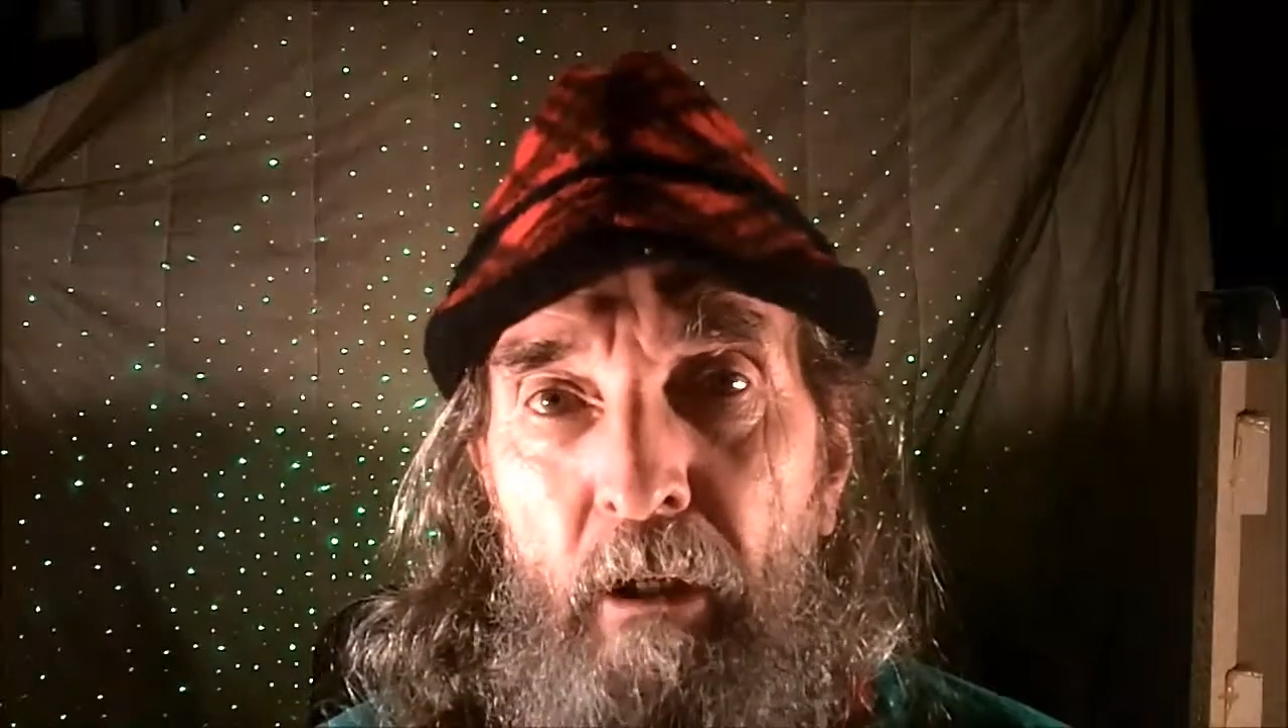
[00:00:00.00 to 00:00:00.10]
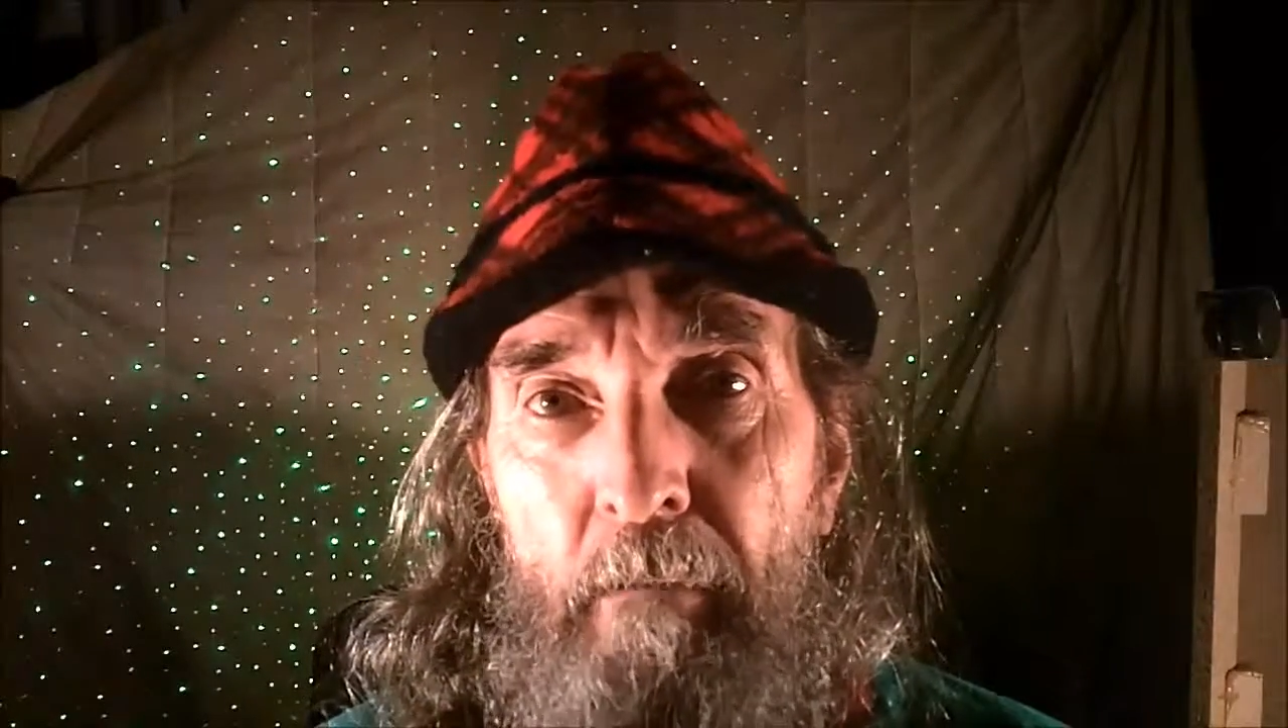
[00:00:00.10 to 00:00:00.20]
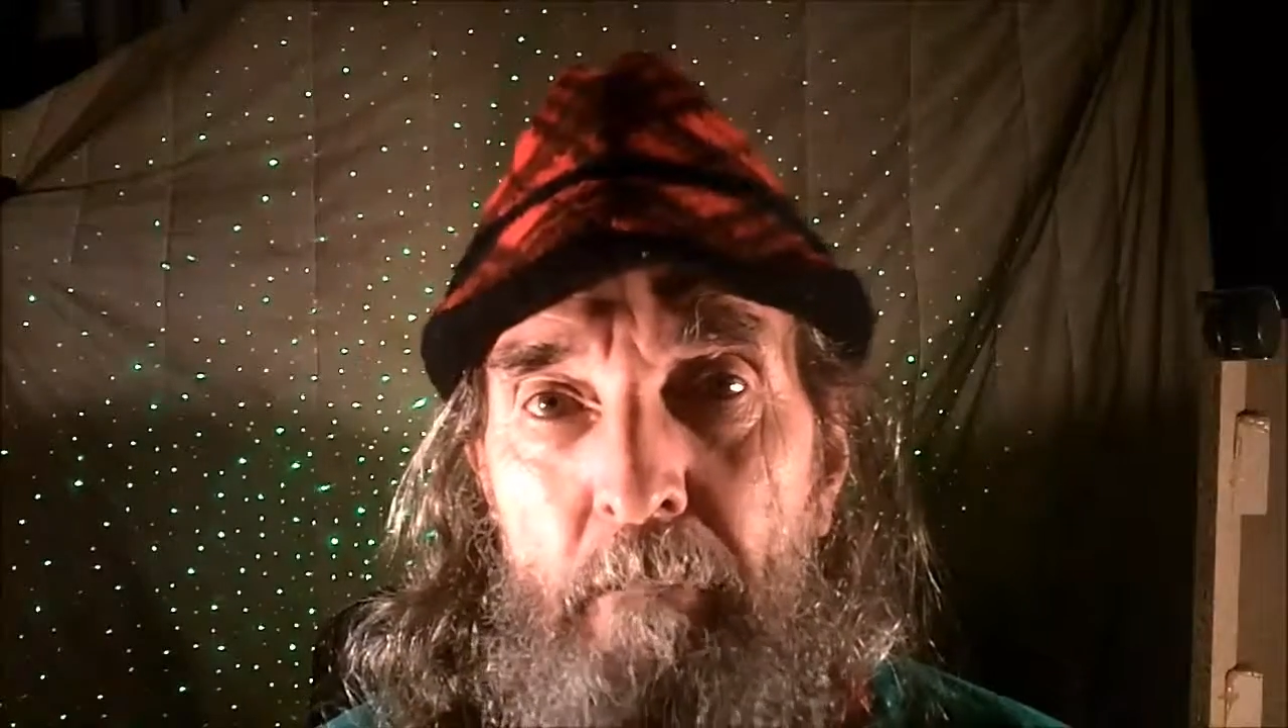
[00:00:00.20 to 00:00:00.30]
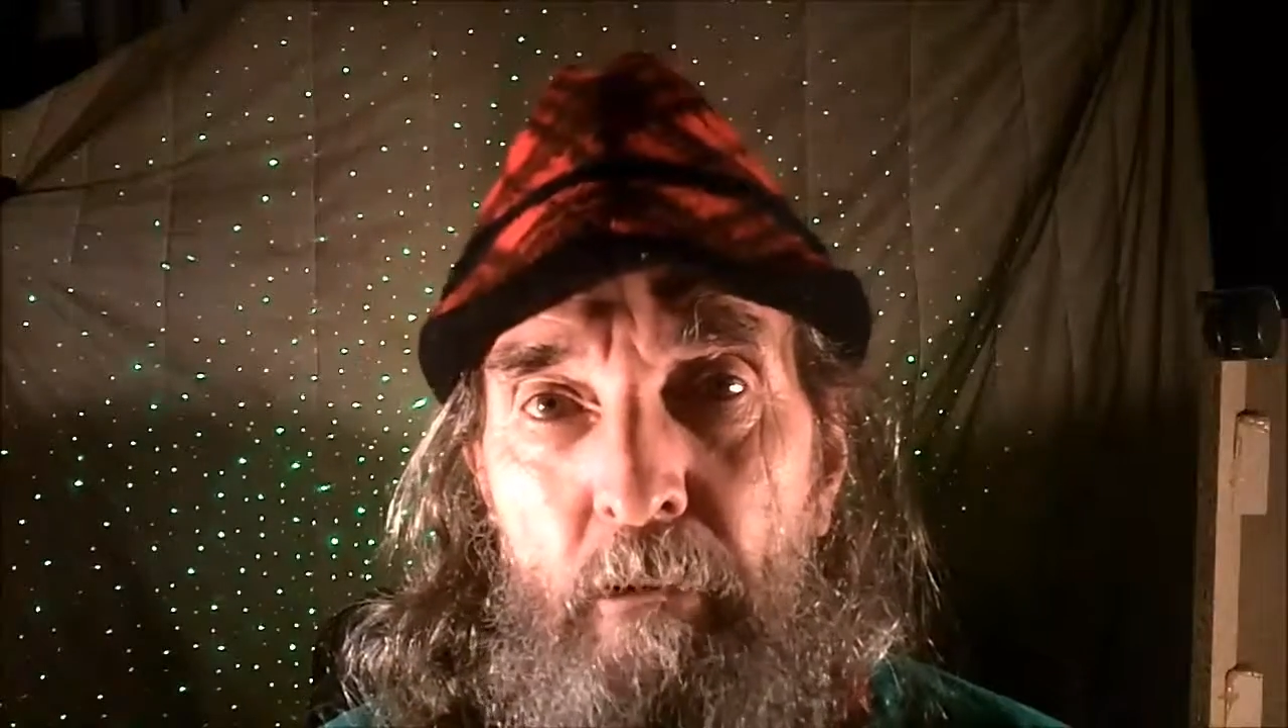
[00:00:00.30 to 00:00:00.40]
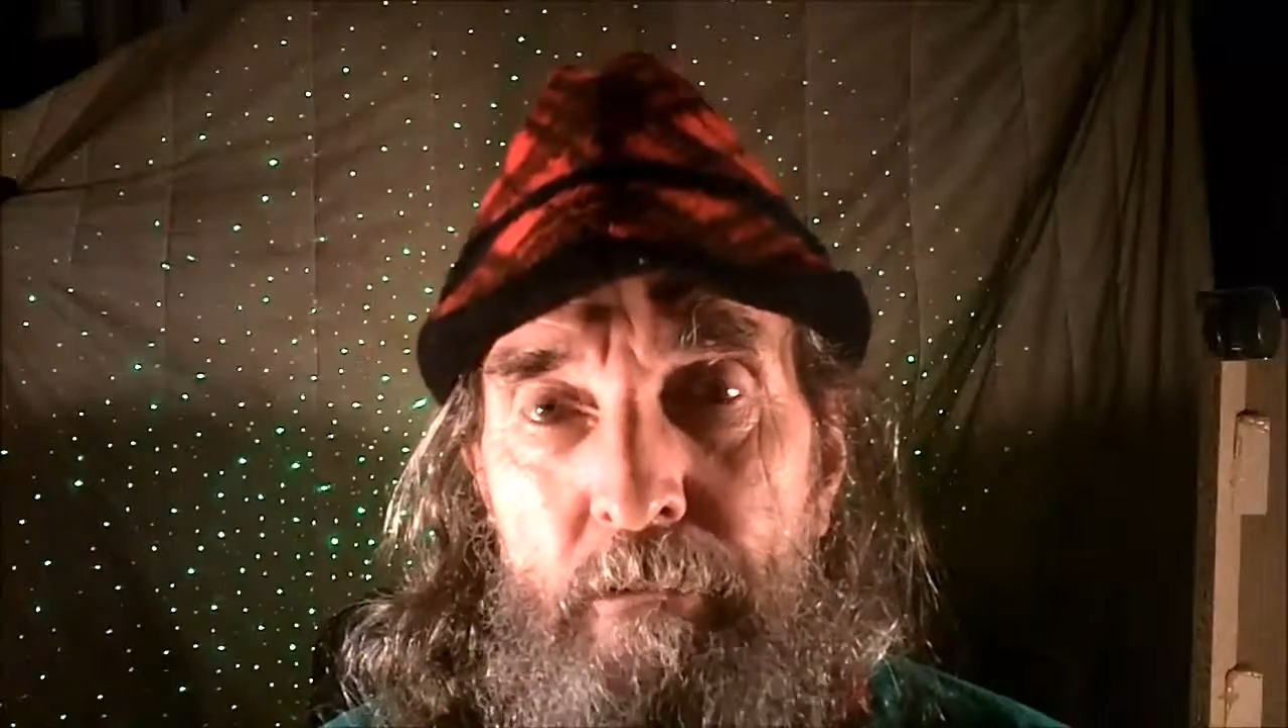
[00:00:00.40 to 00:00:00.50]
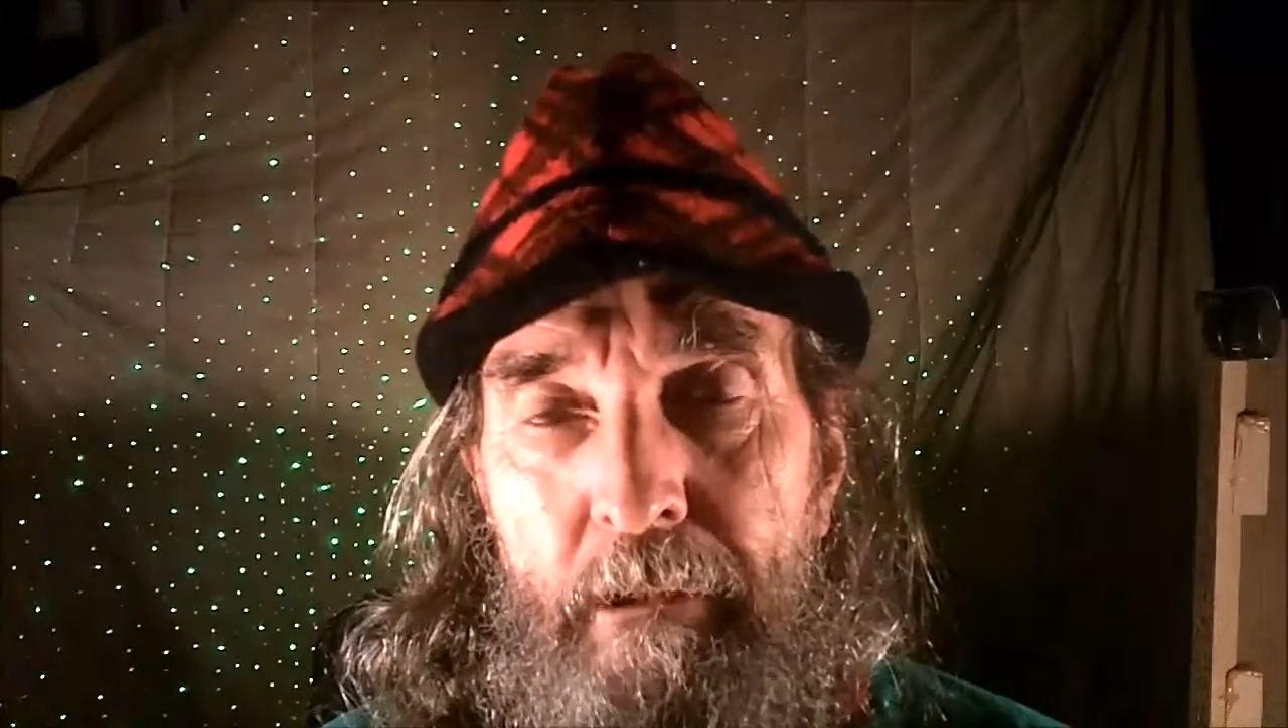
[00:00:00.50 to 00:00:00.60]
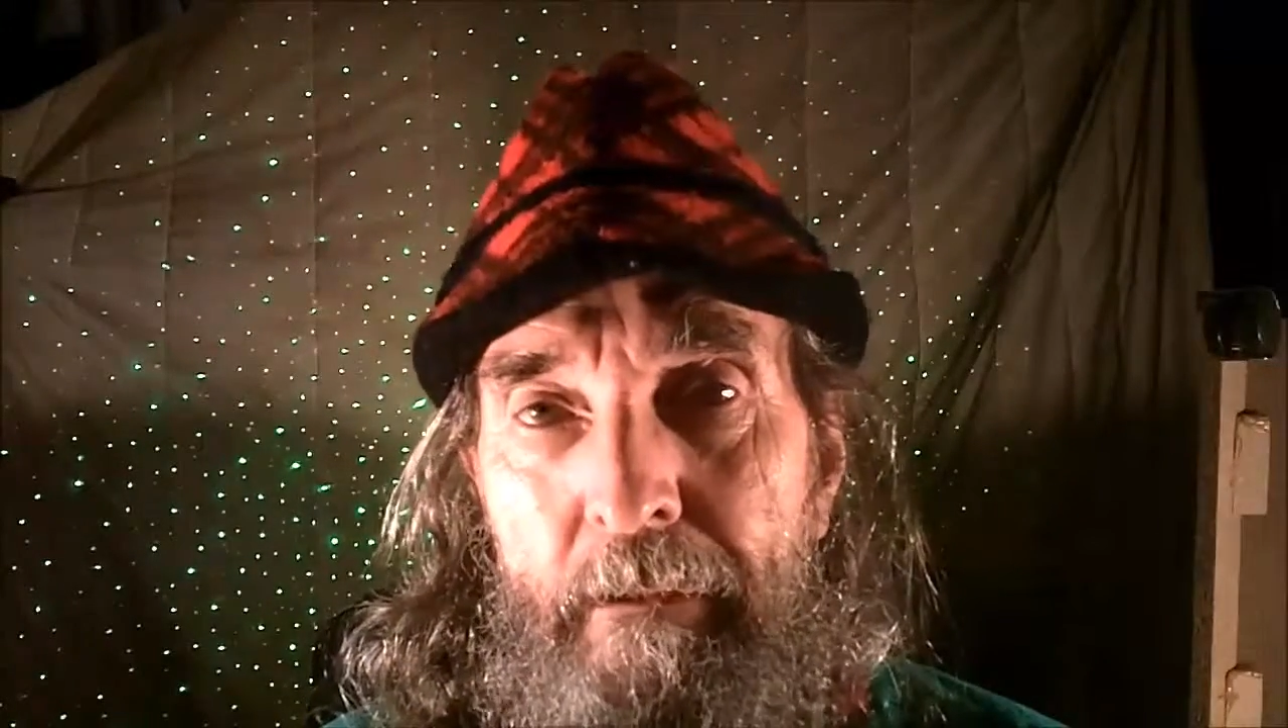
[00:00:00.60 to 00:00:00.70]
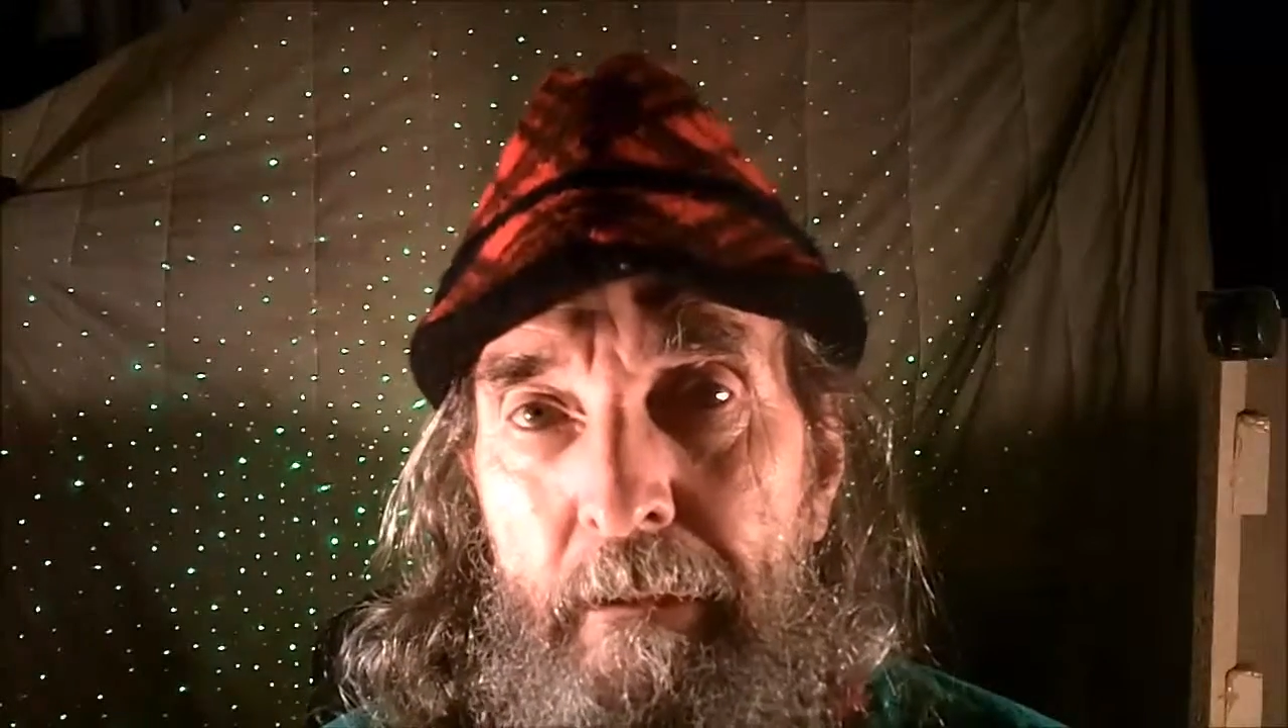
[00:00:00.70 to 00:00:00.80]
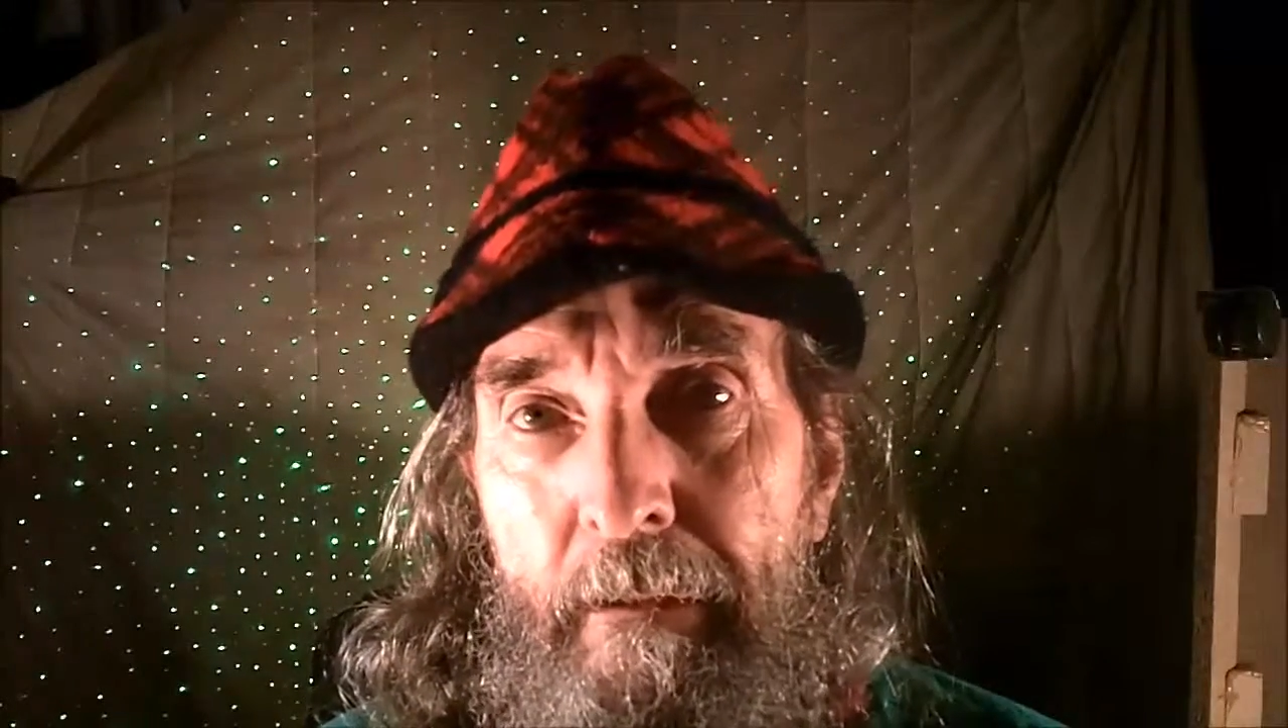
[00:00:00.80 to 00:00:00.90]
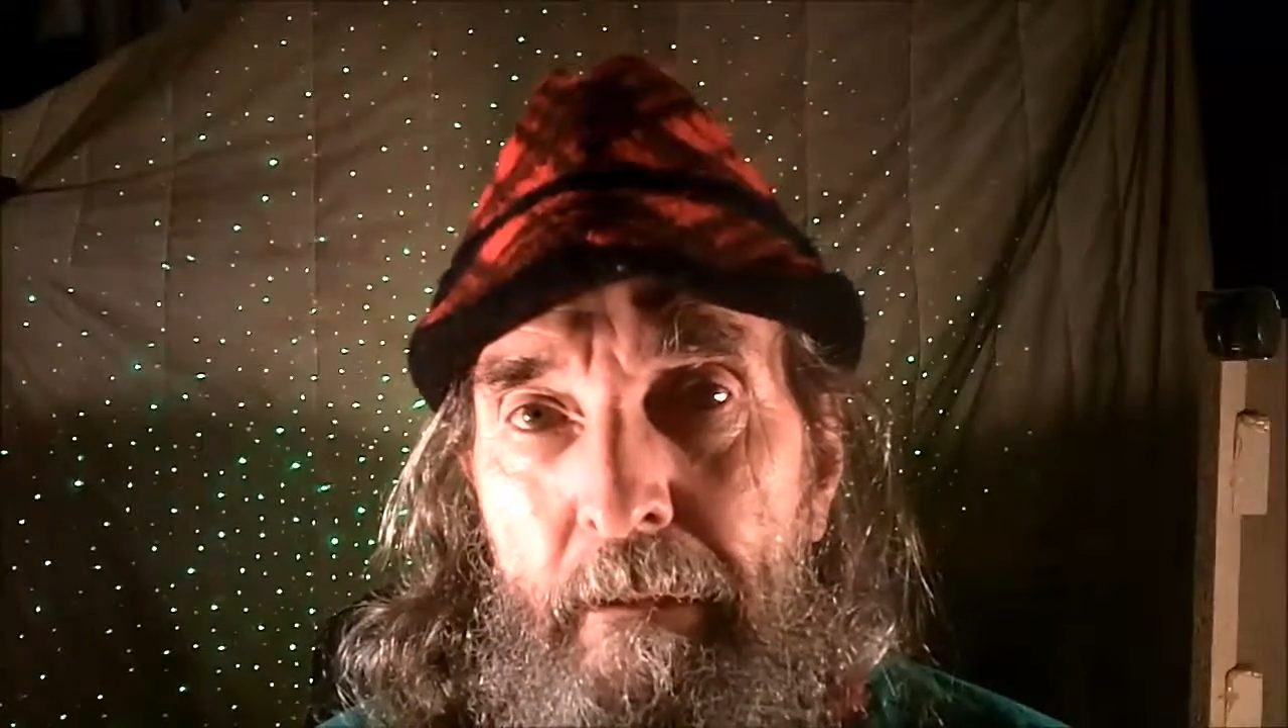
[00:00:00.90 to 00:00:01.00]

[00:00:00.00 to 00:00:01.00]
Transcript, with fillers: farm mostly.